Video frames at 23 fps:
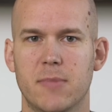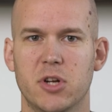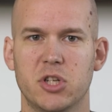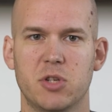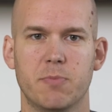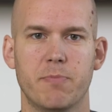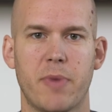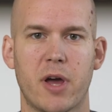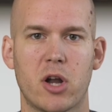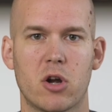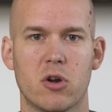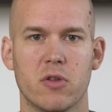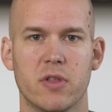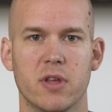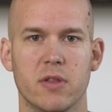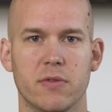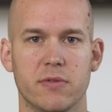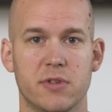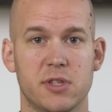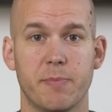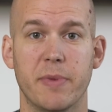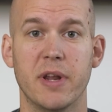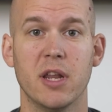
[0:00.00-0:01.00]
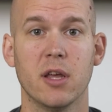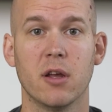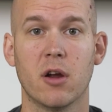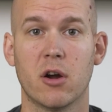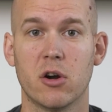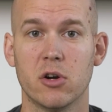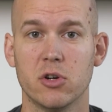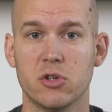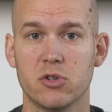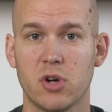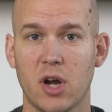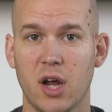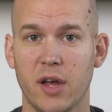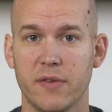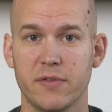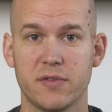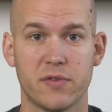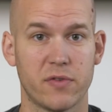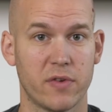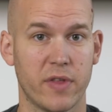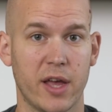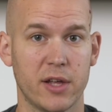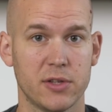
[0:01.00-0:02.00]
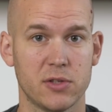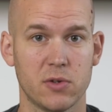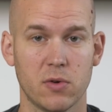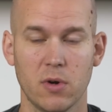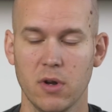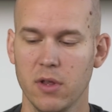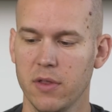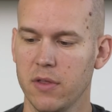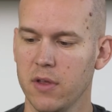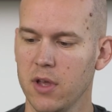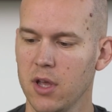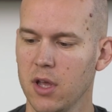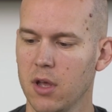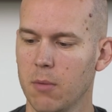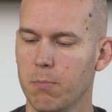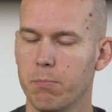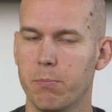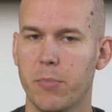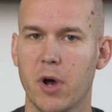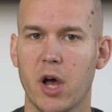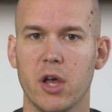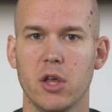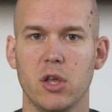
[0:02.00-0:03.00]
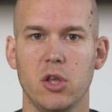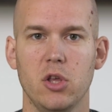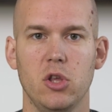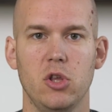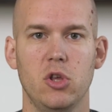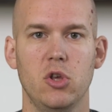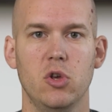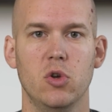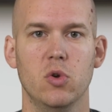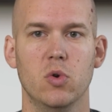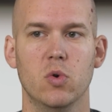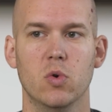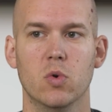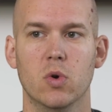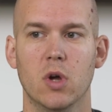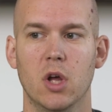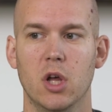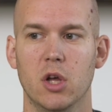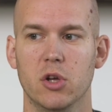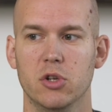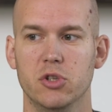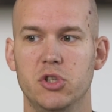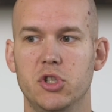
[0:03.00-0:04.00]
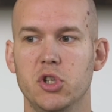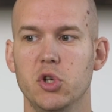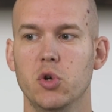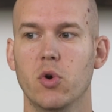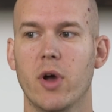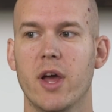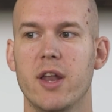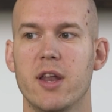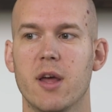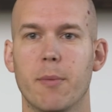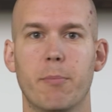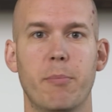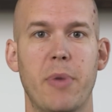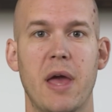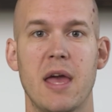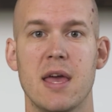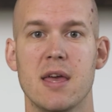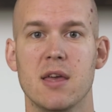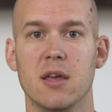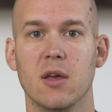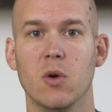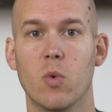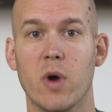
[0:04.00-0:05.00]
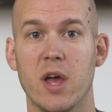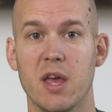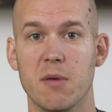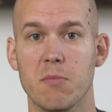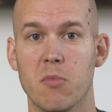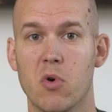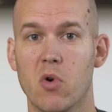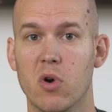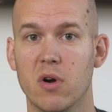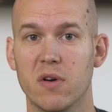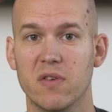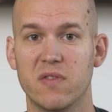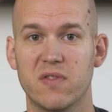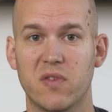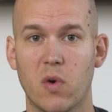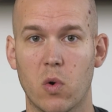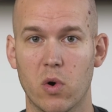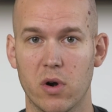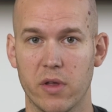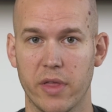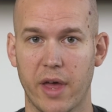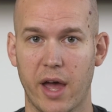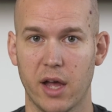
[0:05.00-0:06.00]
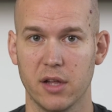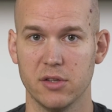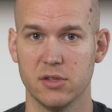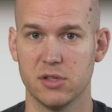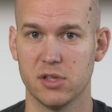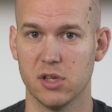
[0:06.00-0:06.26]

much better than spinning hard drives for that sort of thing, but you do end up paying way more for that.